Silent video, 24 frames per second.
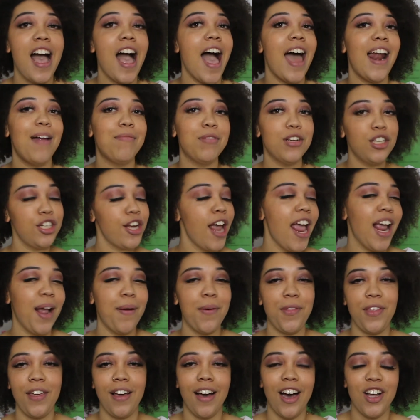and I'm just sharing it
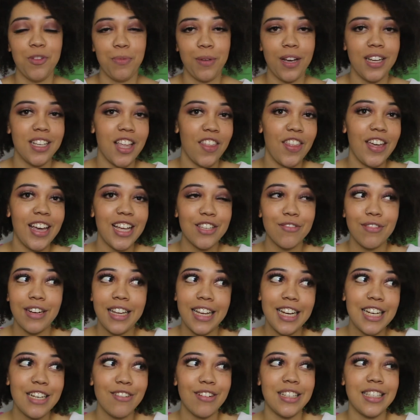with you guys because I think it's really
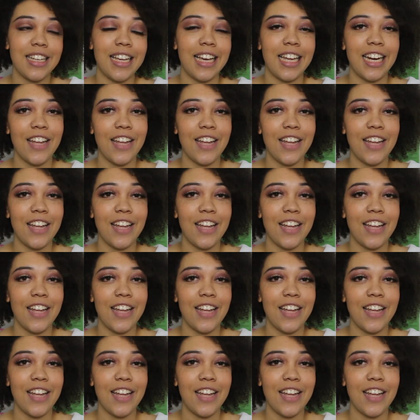interesting.